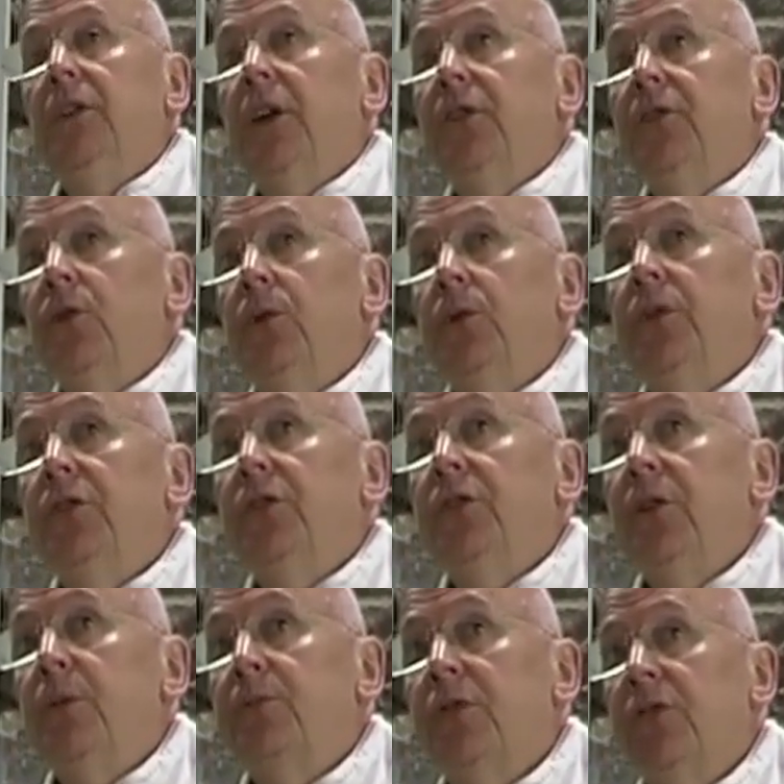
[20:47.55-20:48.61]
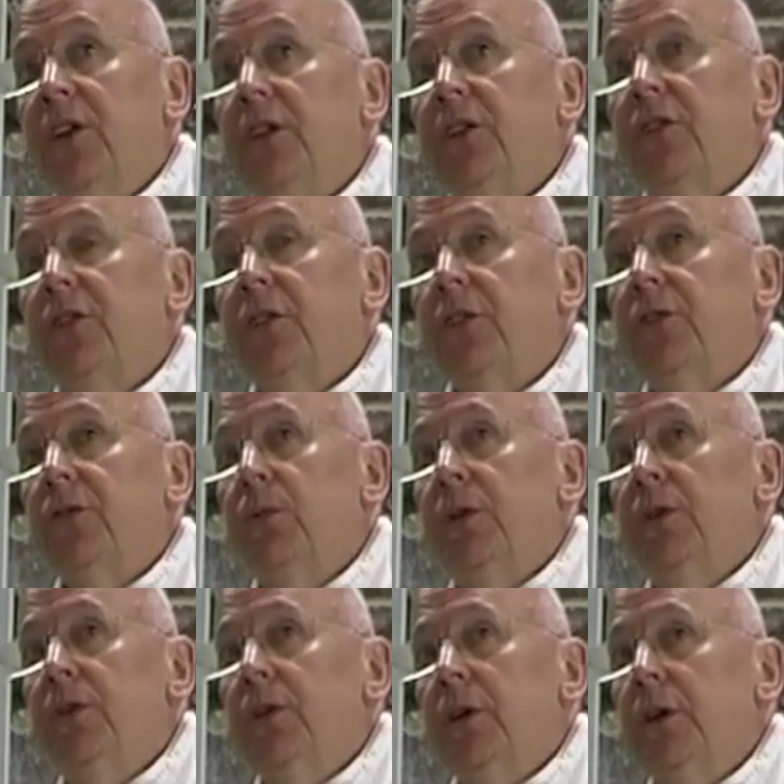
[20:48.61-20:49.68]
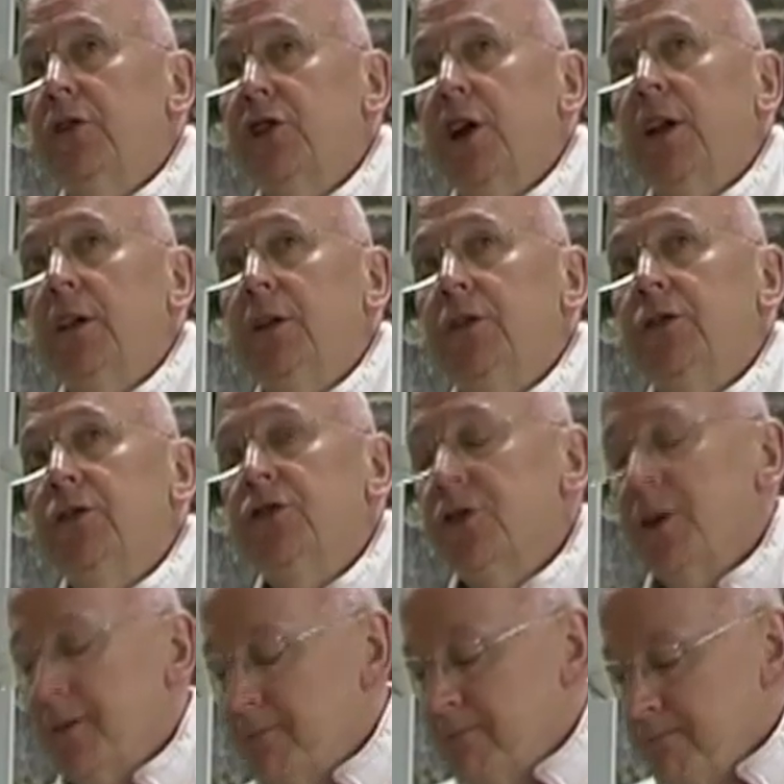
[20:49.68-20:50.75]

Death always presents us with a challenge,